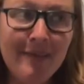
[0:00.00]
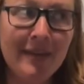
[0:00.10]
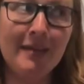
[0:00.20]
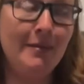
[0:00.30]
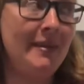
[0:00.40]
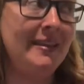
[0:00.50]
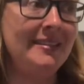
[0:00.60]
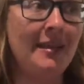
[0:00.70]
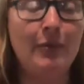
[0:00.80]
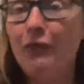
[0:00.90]
it can be made the
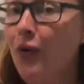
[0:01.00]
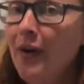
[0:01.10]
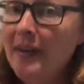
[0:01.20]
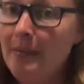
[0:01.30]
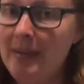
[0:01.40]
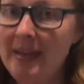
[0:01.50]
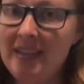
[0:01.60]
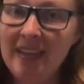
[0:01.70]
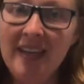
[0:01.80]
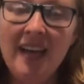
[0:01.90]
day before, it can be made
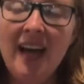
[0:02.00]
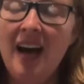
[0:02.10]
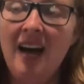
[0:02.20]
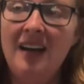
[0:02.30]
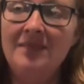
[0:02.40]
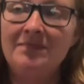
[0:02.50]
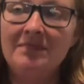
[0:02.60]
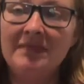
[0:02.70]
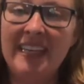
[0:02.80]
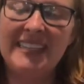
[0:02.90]

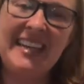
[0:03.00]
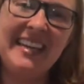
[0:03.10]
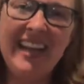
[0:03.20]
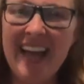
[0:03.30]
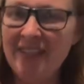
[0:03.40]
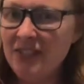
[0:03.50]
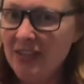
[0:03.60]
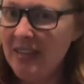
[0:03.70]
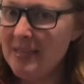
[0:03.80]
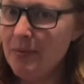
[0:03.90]
like a day and a half, 2
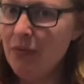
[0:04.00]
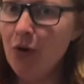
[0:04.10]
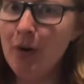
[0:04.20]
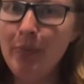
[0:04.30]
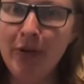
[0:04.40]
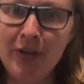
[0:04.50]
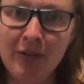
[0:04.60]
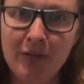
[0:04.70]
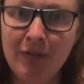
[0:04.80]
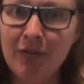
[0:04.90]
days before, put in the
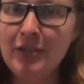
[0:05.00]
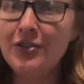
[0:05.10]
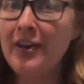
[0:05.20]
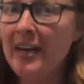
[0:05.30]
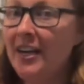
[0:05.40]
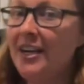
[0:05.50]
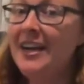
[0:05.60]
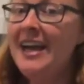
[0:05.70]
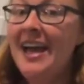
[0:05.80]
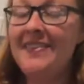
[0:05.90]
refrigerator,
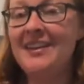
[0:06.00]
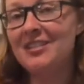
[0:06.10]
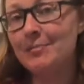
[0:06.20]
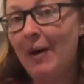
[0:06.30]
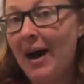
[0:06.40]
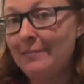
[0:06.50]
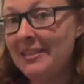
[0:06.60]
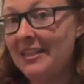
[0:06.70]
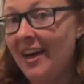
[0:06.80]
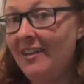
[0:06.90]
and then just popped
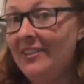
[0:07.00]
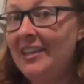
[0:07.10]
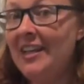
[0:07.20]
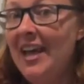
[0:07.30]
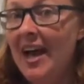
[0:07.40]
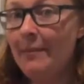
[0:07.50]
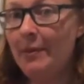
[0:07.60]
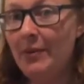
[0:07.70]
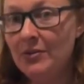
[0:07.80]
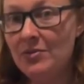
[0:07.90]
in the oven. I'm
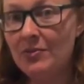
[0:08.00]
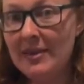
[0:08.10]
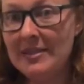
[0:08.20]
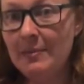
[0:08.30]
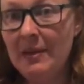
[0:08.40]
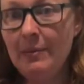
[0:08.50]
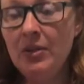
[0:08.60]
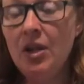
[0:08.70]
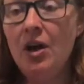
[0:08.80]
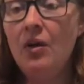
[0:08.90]
gonna post the recipe
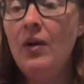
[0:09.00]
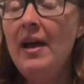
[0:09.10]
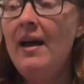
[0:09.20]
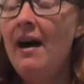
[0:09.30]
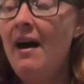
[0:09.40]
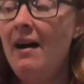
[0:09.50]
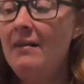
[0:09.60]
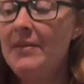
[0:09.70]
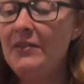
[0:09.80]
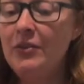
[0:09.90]
below.
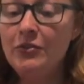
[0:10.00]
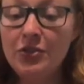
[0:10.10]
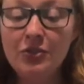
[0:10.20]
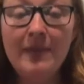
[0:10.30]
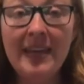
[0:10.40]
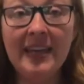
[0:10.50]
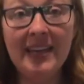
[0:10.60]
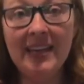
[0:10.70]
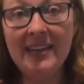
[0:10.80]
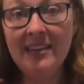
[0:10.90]
If you do make it
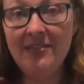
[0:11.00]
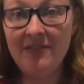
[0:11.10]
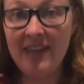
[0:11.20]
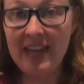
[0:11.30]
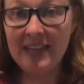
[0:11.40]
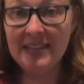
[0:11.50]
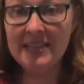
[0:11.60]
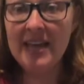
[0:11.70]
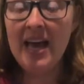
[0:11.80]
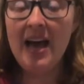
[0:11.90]
in advance,
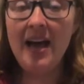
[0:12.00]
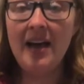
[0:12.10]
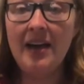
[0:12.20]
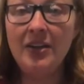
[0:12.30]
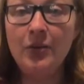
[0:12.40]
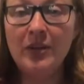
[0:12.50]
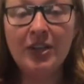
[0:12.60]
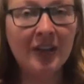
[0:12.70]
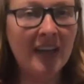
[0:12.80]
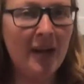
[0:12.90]
you would
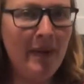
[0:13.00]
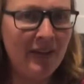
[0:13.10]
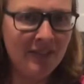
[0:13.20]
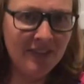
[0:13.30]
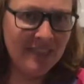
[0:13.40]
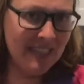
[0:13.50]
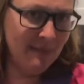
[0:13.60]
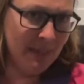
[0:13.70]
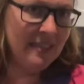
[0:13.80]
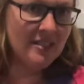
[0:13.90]
cook it about 15
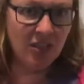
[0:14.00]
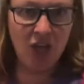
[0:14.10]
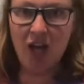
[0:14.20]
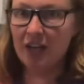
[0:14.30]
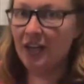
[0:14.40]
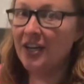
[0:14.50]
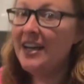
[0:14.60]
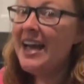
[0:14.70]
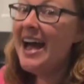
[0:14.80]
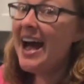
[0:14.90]
minutes longer.
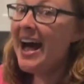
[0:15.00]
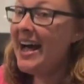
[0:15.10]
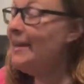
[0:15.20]
I